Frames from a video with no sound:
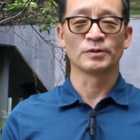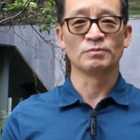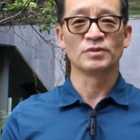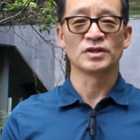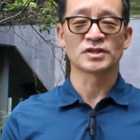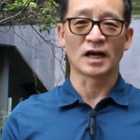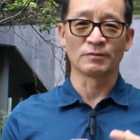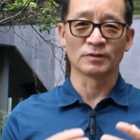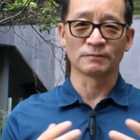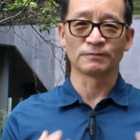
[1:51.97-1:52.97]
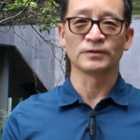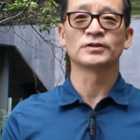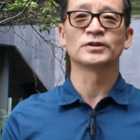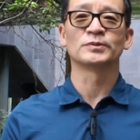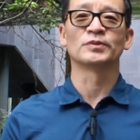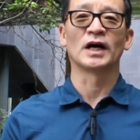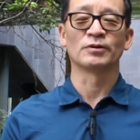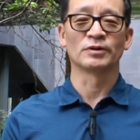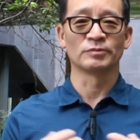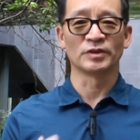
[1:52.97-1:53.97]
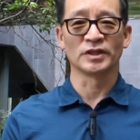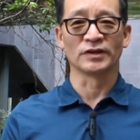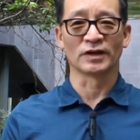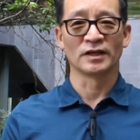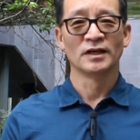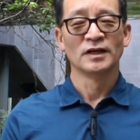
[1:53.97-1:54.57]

it means I want freedom or I want money, right?